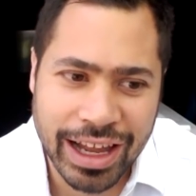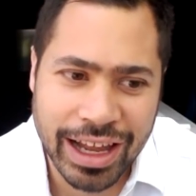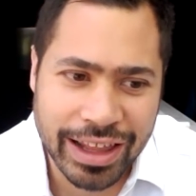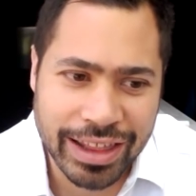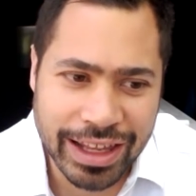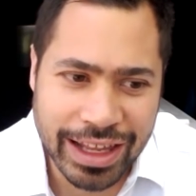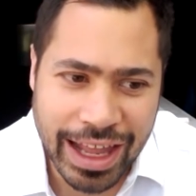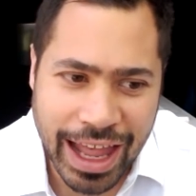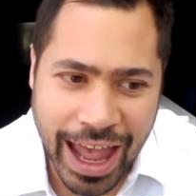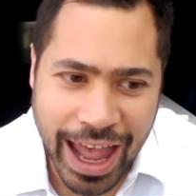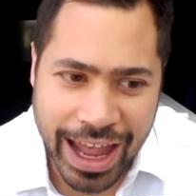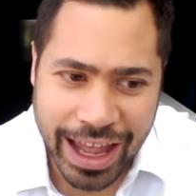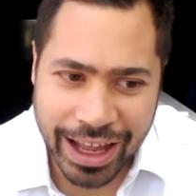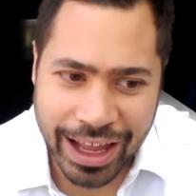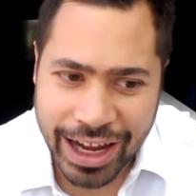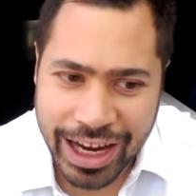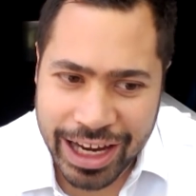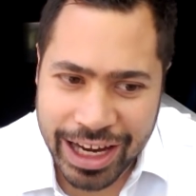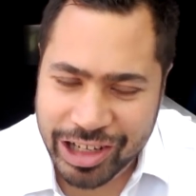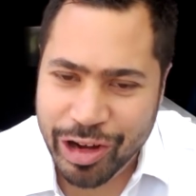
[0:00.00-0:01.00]
the
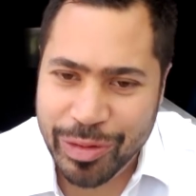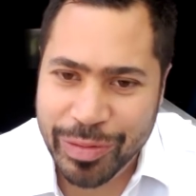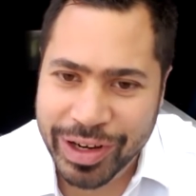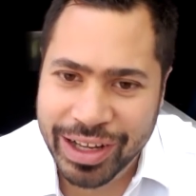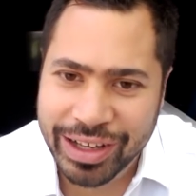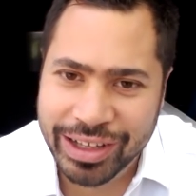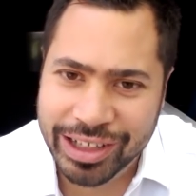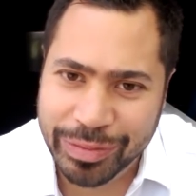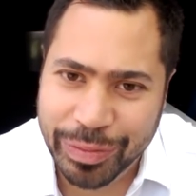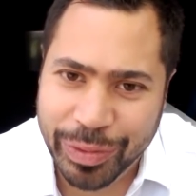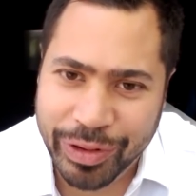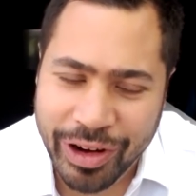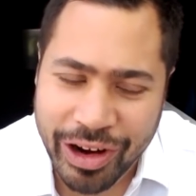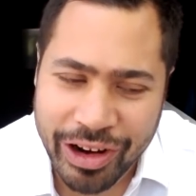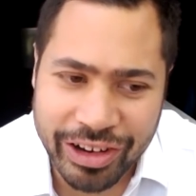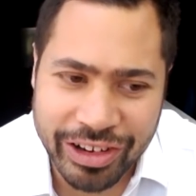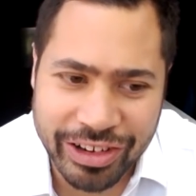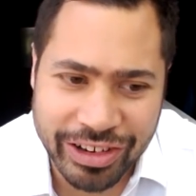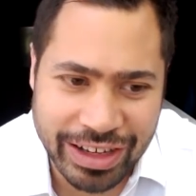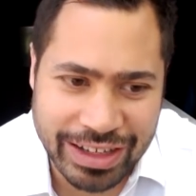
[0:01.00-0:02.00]
AI dominant
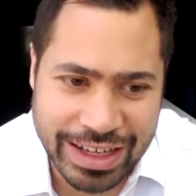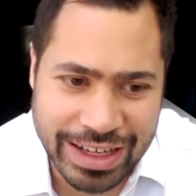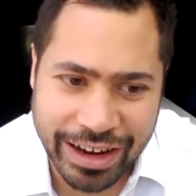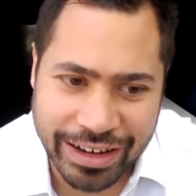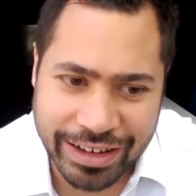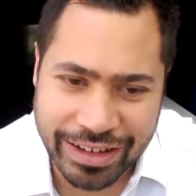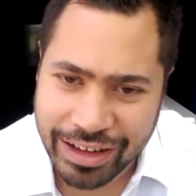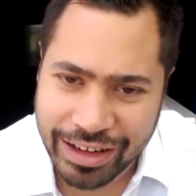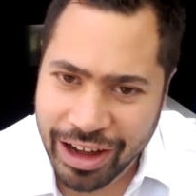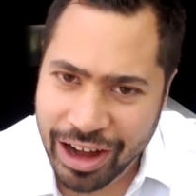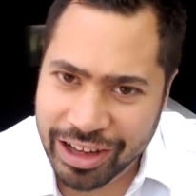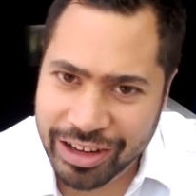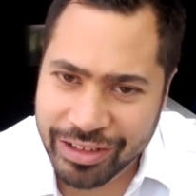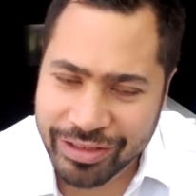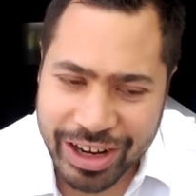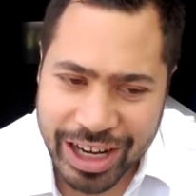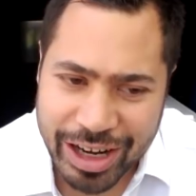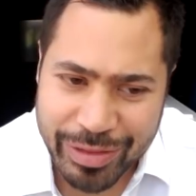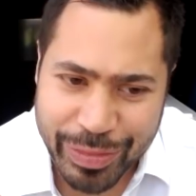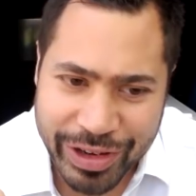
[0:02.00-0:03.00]
approach is actually going to
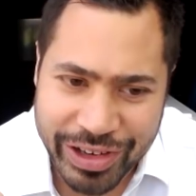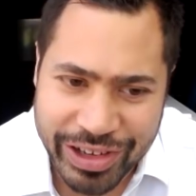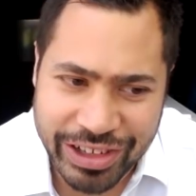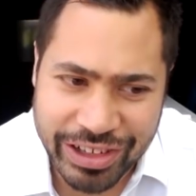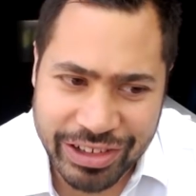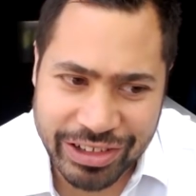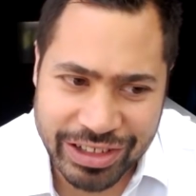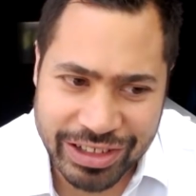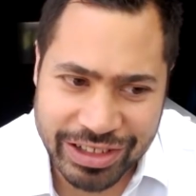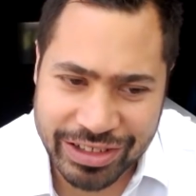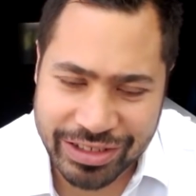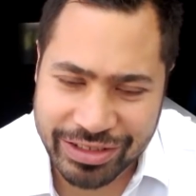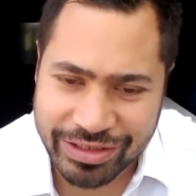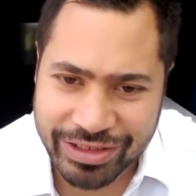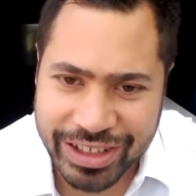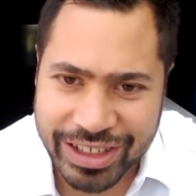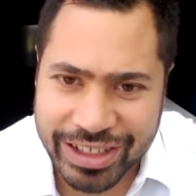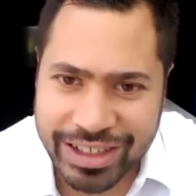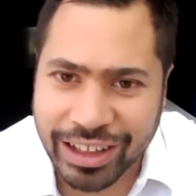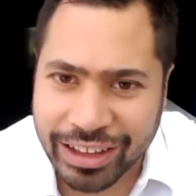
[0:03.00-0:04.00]
really produce
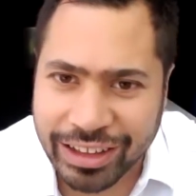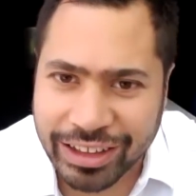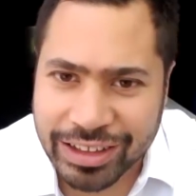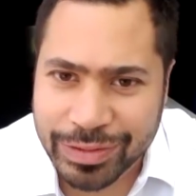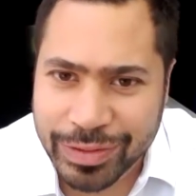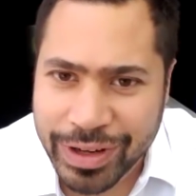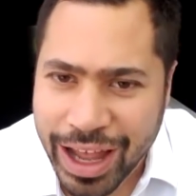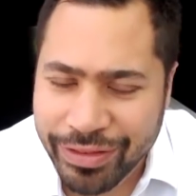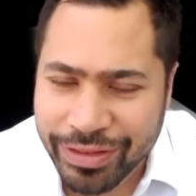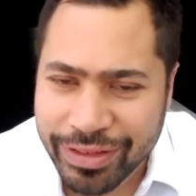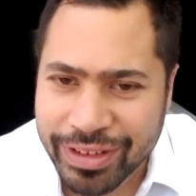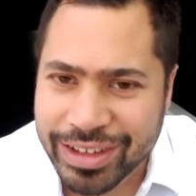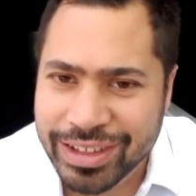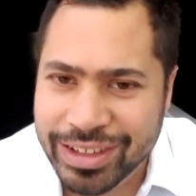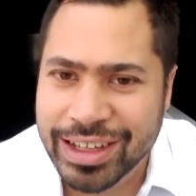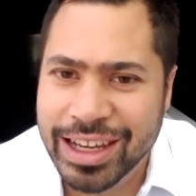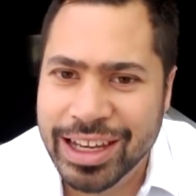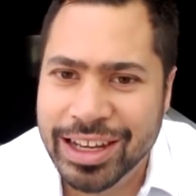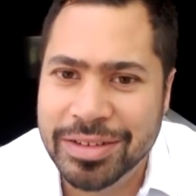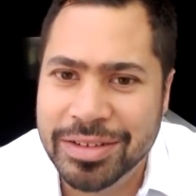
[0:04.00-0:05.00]
results? We haven't
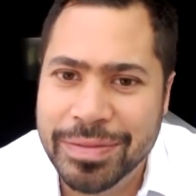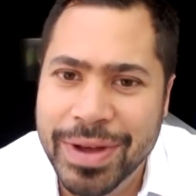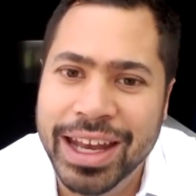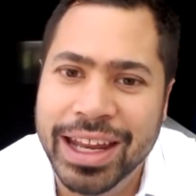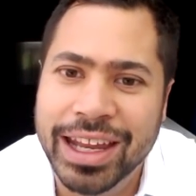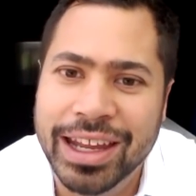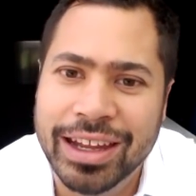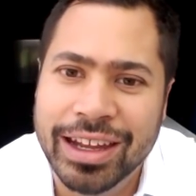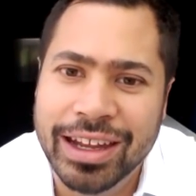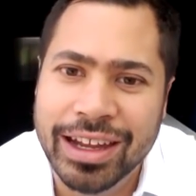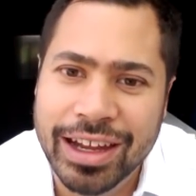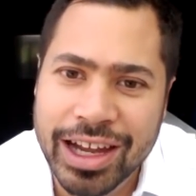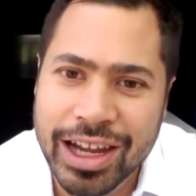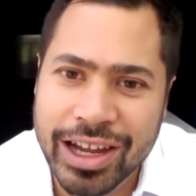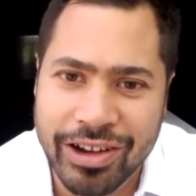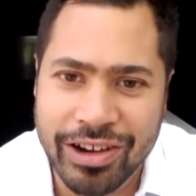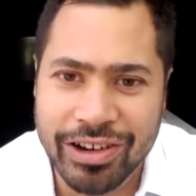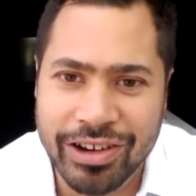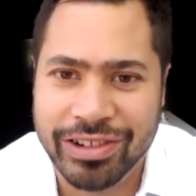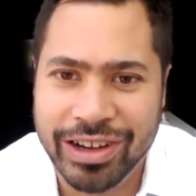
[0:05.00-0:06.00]
seen many
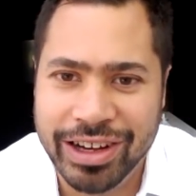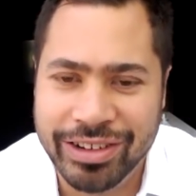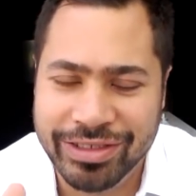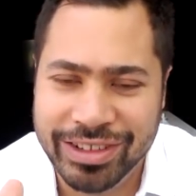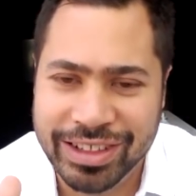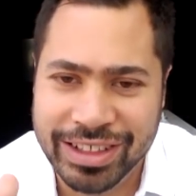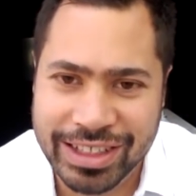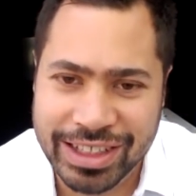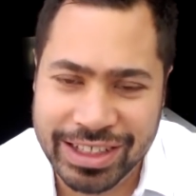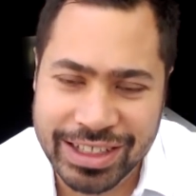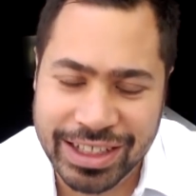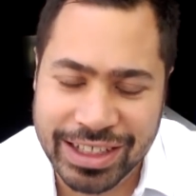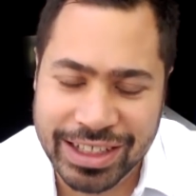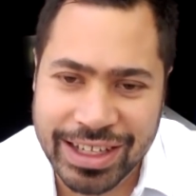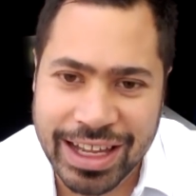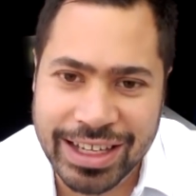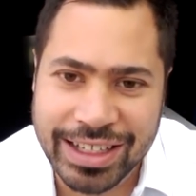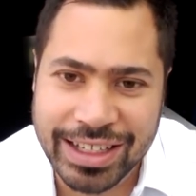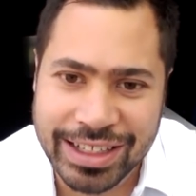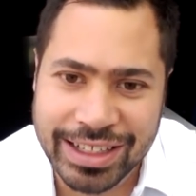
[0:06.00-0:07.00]
concrete
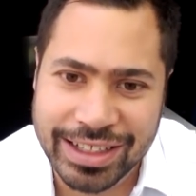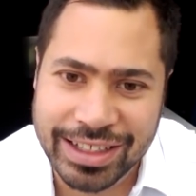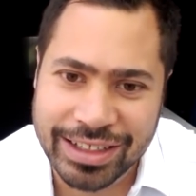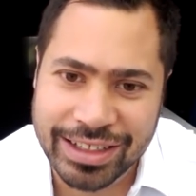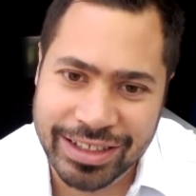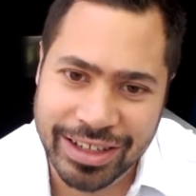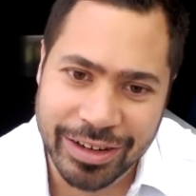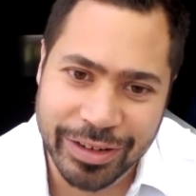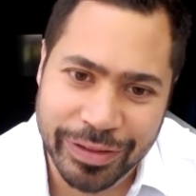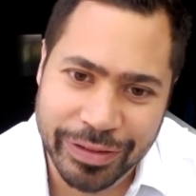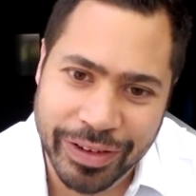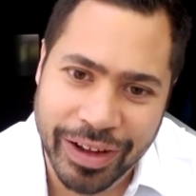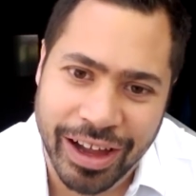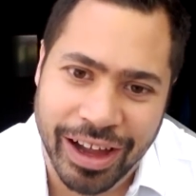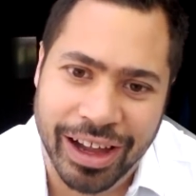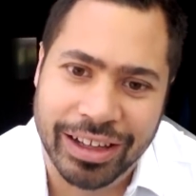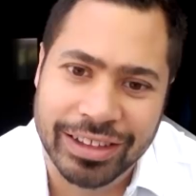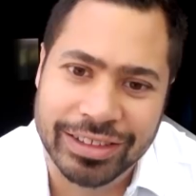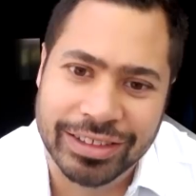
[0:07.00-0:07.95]
successes so far.